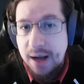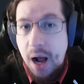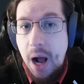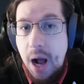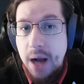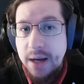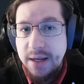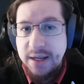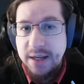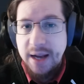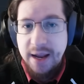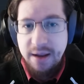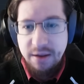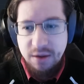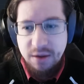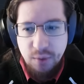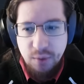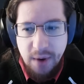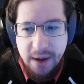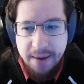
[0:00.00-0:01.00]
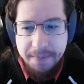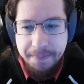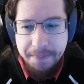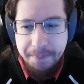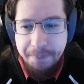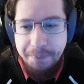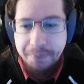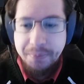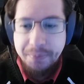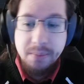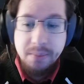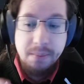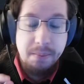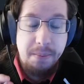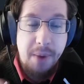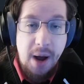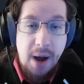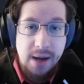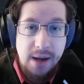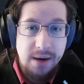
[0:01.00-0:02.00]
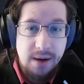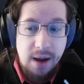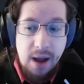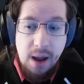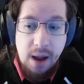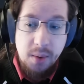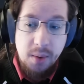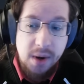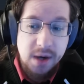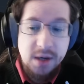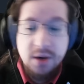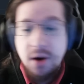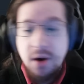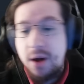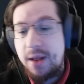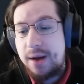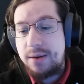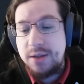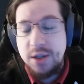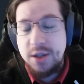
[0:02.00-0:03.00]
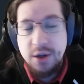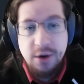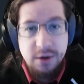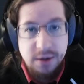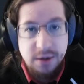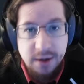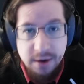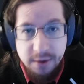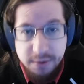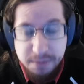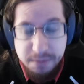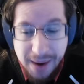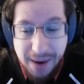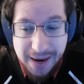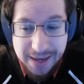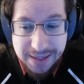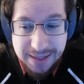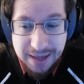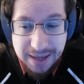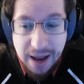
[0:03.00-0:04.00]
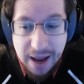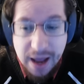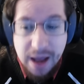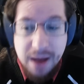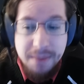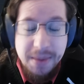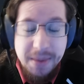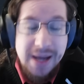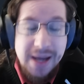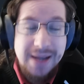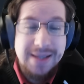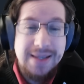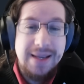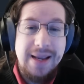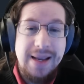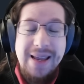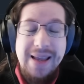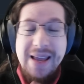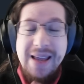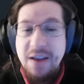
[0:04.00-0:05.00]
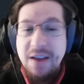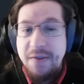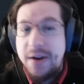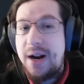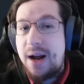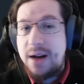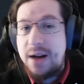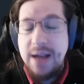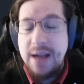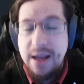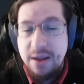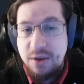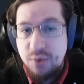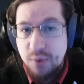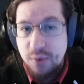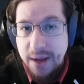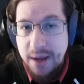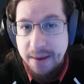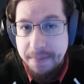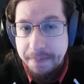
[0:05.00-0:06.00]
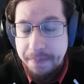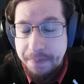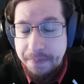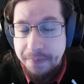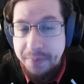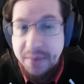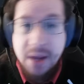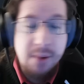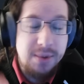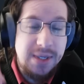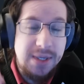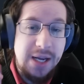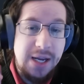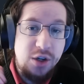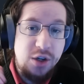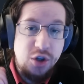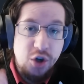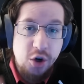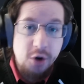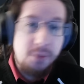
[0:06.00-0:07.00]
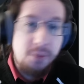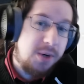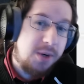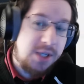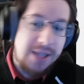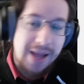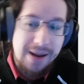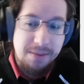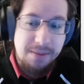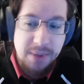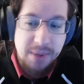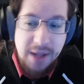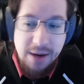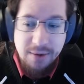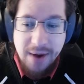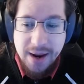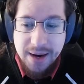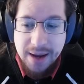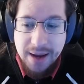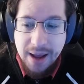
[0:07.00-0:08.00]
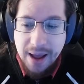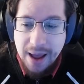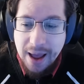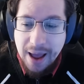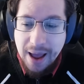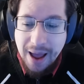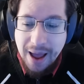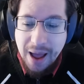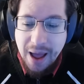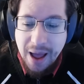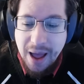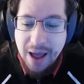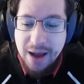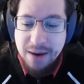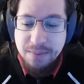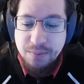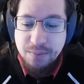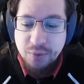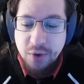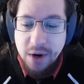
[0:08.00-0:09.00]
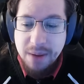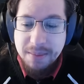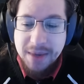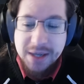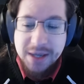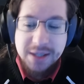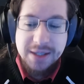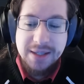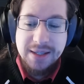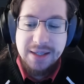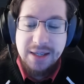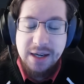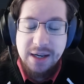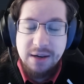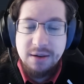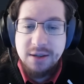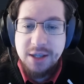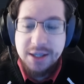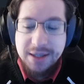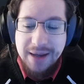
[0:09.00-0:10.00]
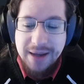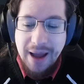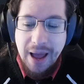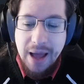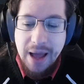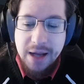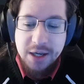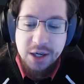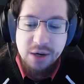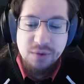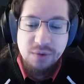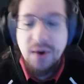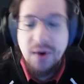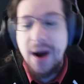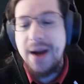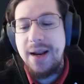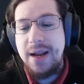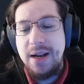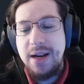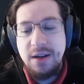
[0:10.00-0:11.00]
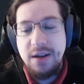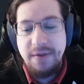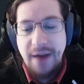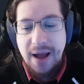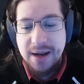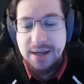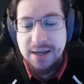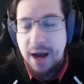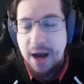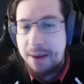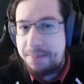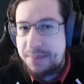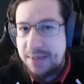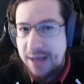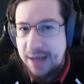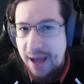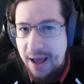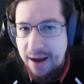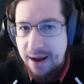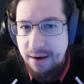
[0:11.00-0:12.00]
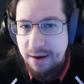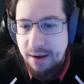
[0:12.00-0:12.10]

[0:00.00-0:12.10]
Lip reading: on Day 3. But I wanted to call out Scourge Arrow of Menace, because even on Day 3, it was at 2% play rate, and pretty much still just edging right into that top 10.